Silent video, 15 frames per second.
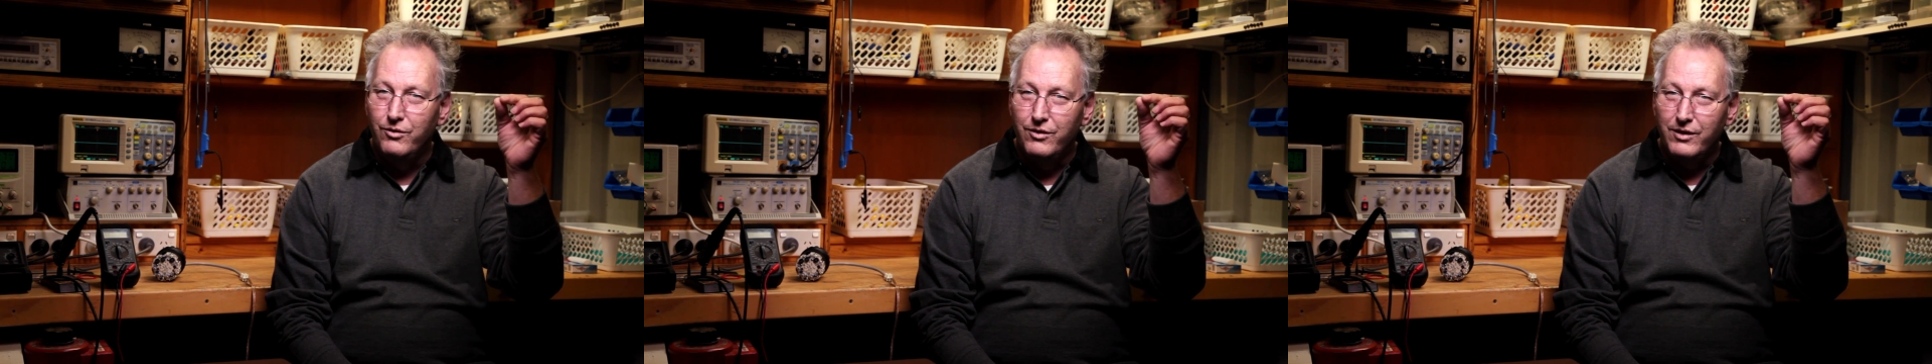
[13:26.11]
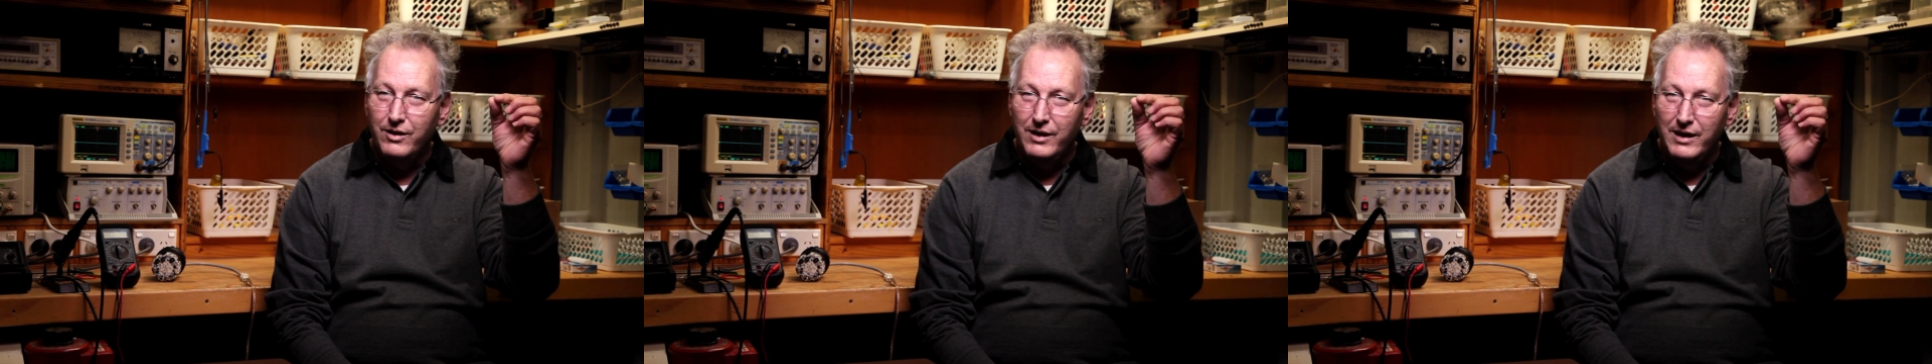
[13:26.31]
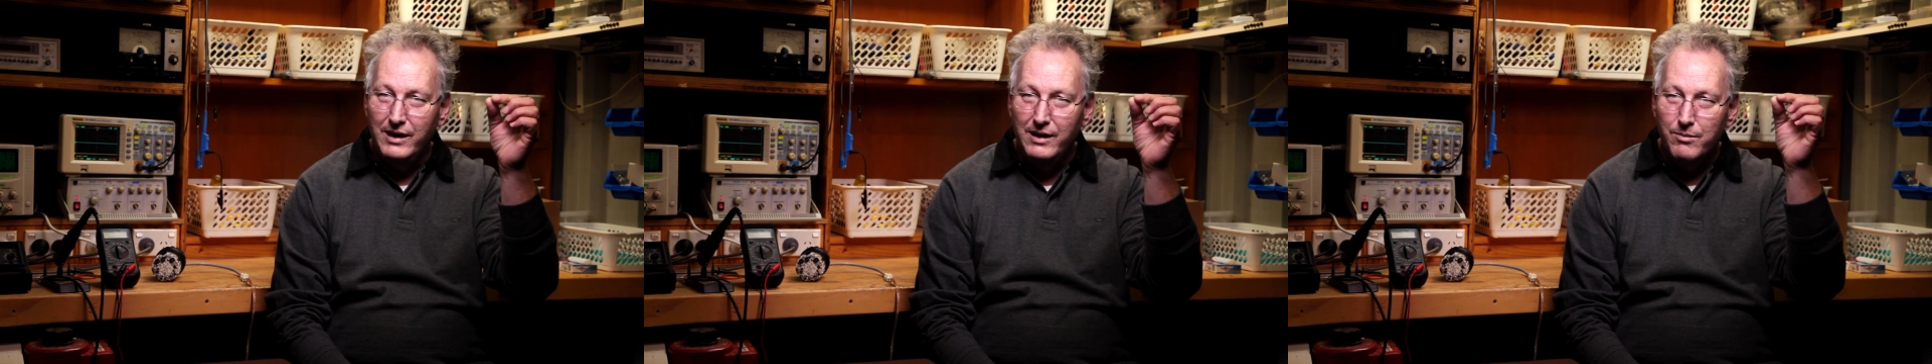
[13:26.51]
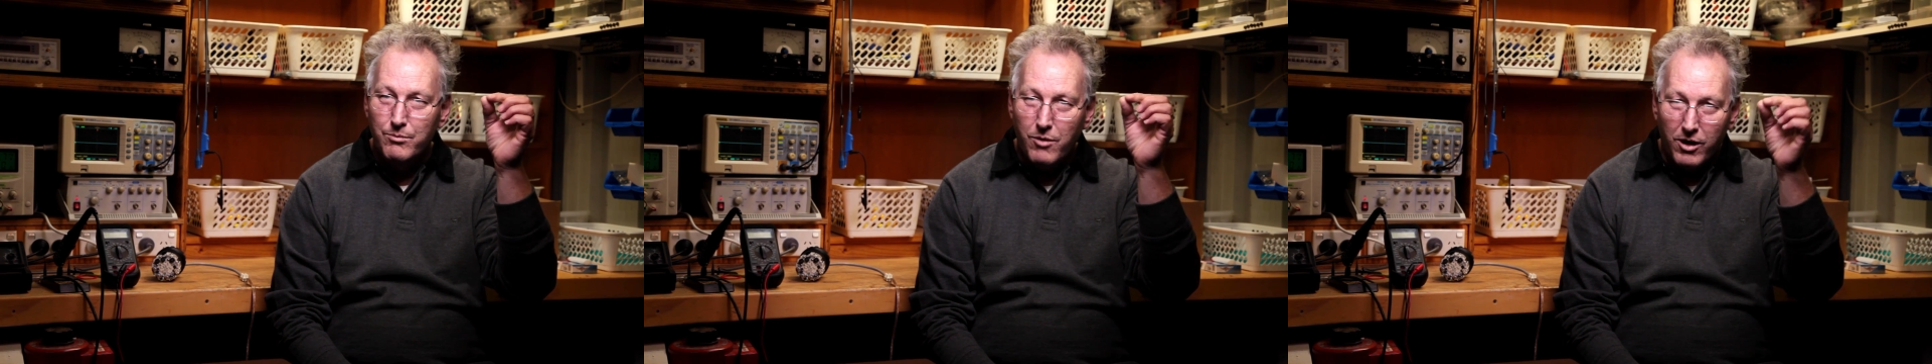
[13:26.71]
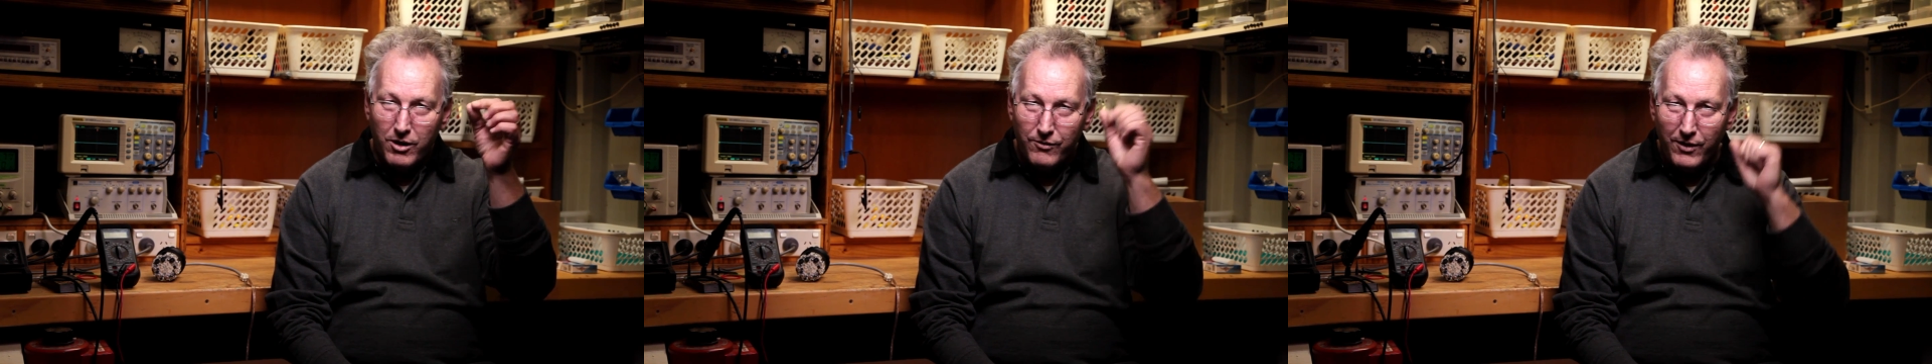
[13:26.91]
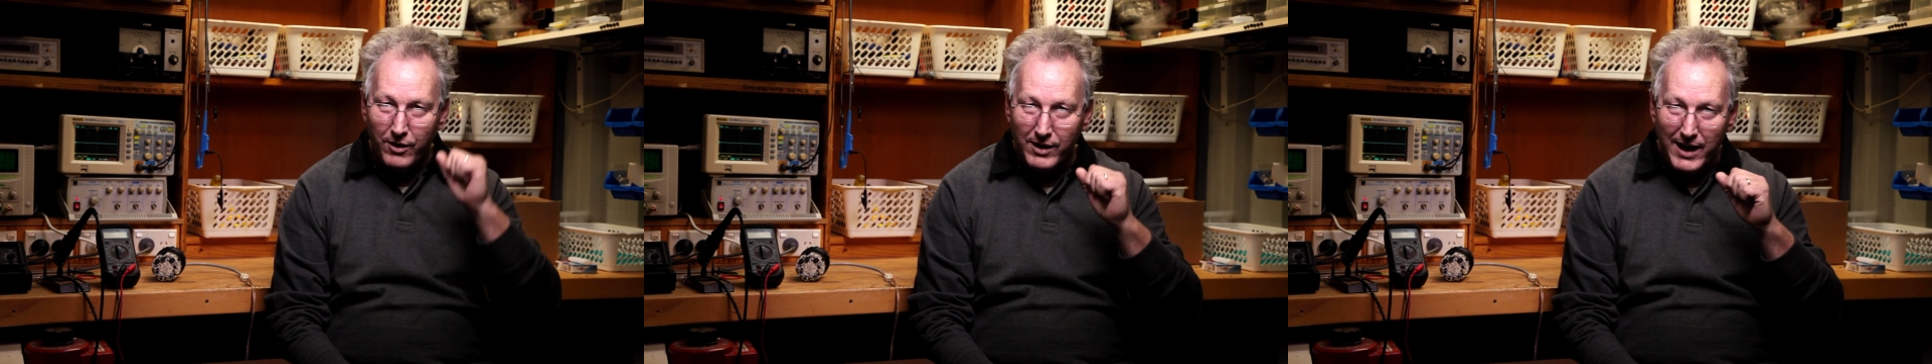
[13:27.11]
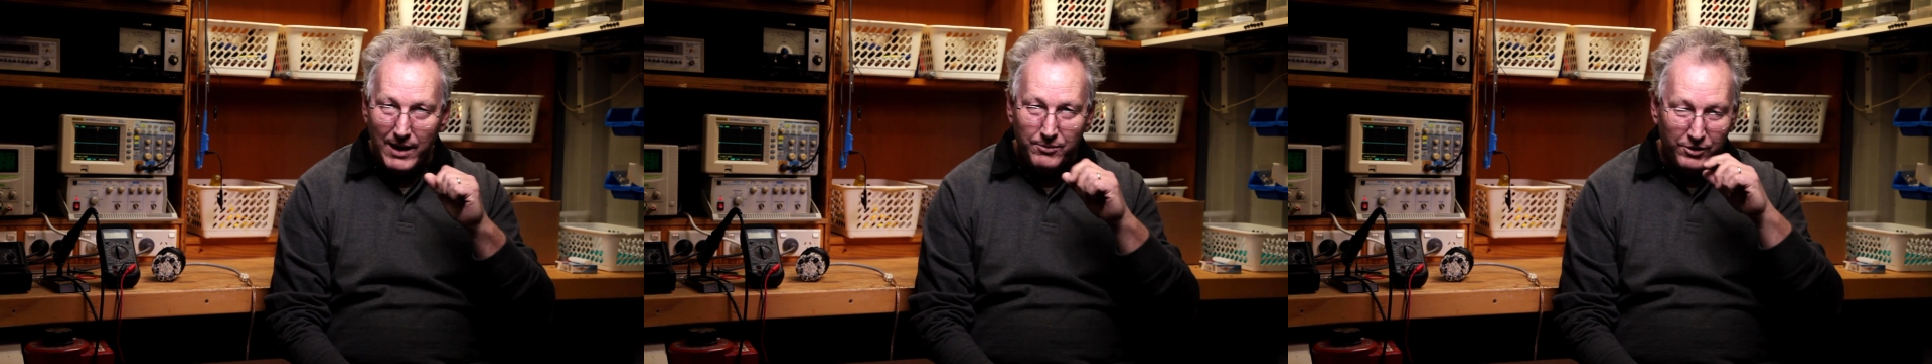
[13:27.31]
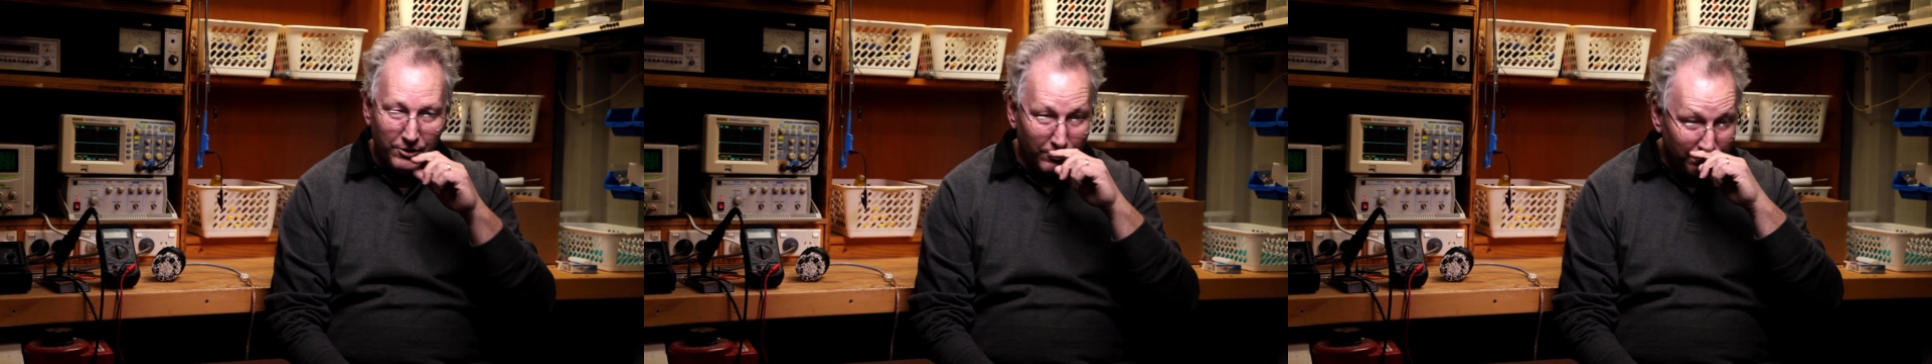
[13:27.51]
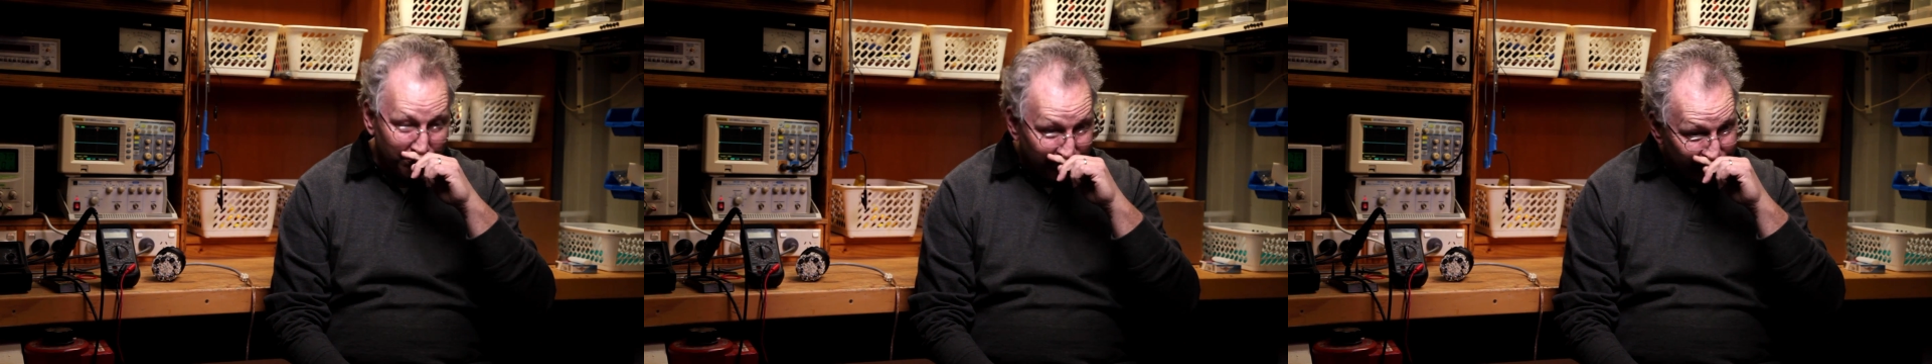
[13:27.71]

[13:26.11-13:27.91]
the microphone capsule.